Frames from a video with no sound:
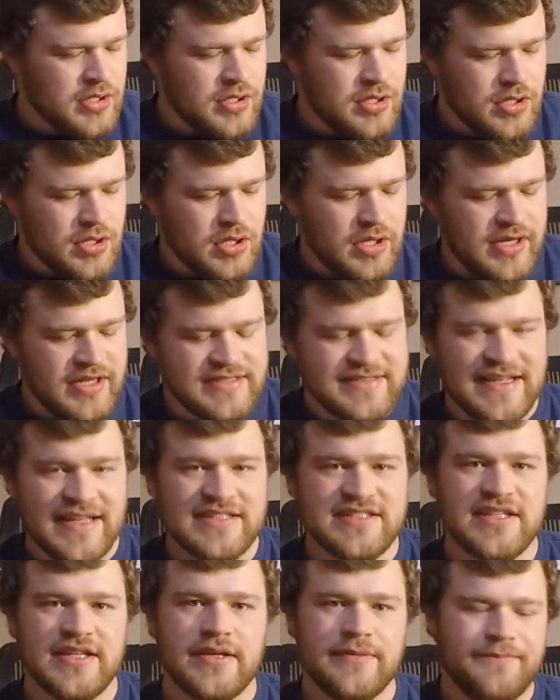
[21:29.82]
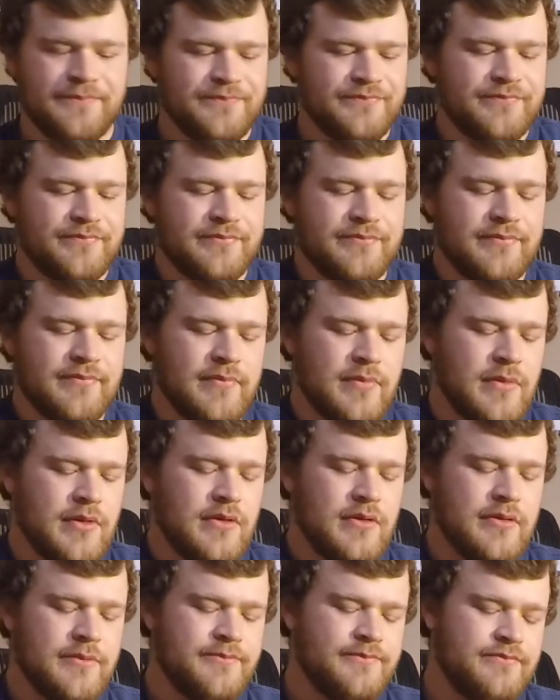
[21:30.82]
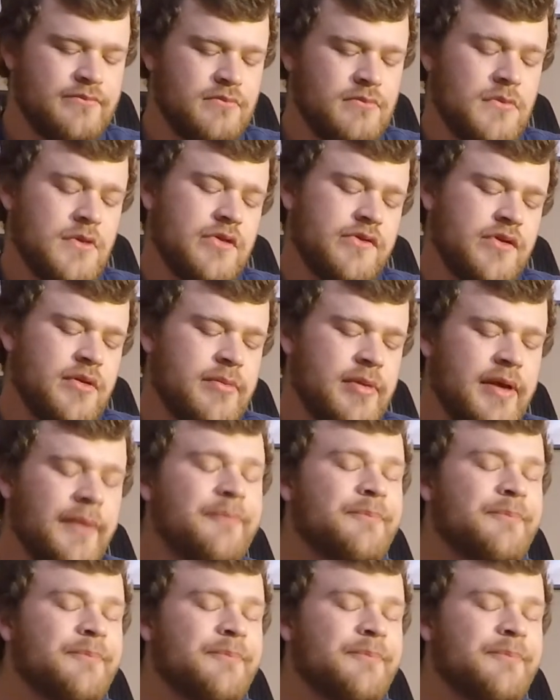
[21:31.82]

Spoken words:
And it's actually, it's not bad.